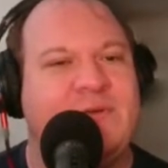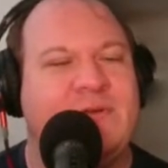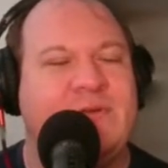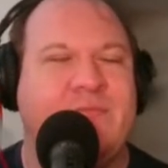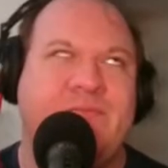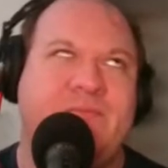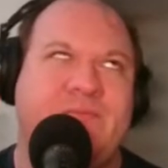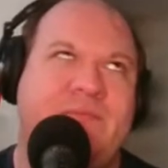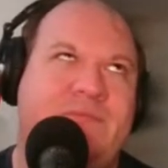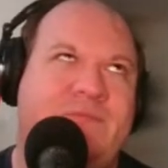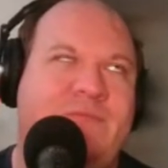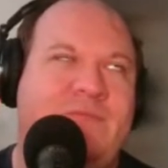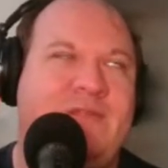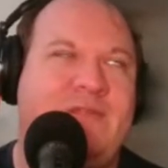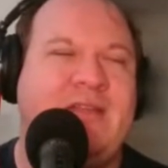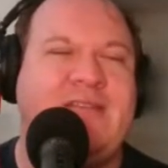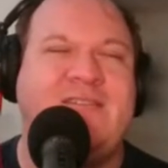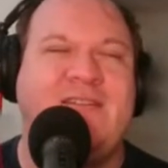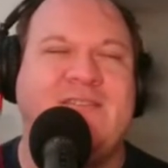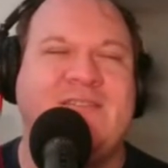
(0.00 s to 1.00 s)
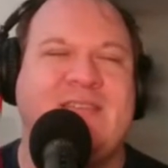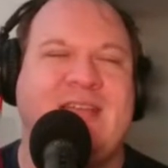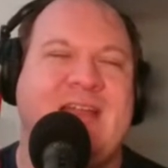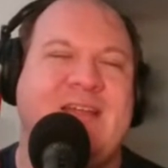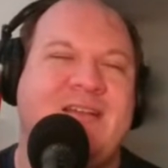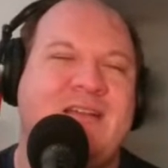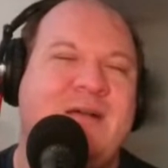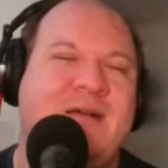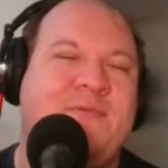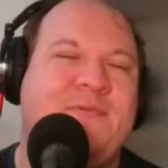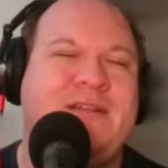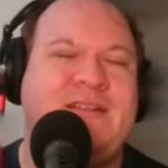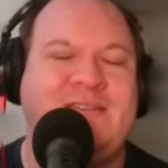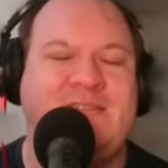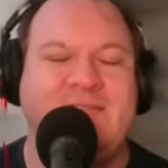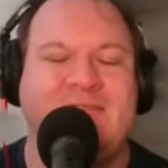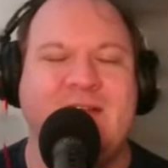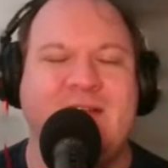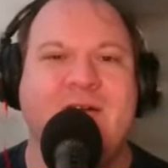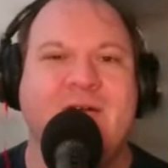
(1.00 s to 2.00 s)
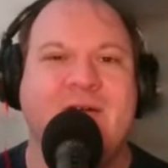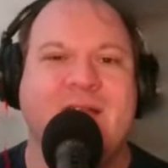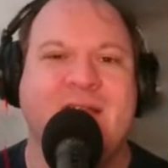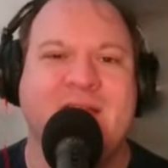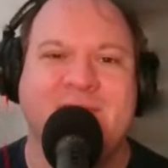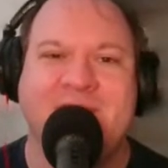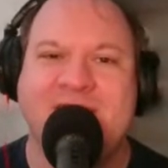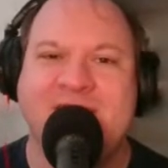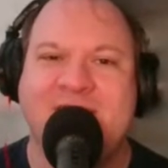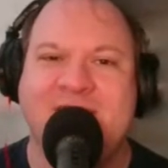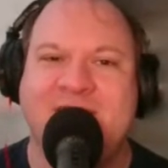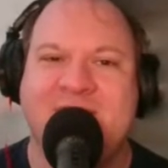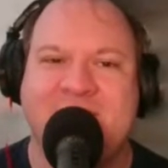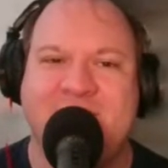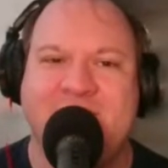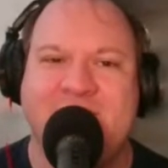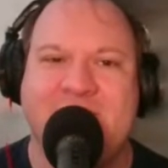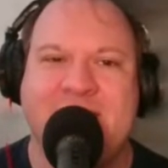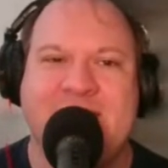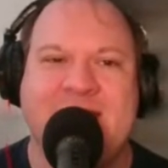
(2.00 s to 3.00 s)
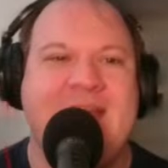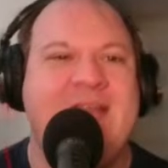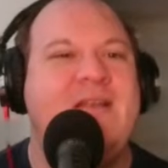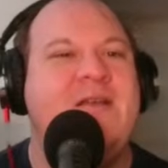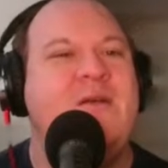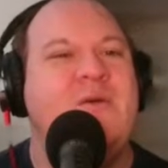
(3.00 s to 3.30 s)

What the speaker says: Well, not just had, a couple issues ago in Avengers 3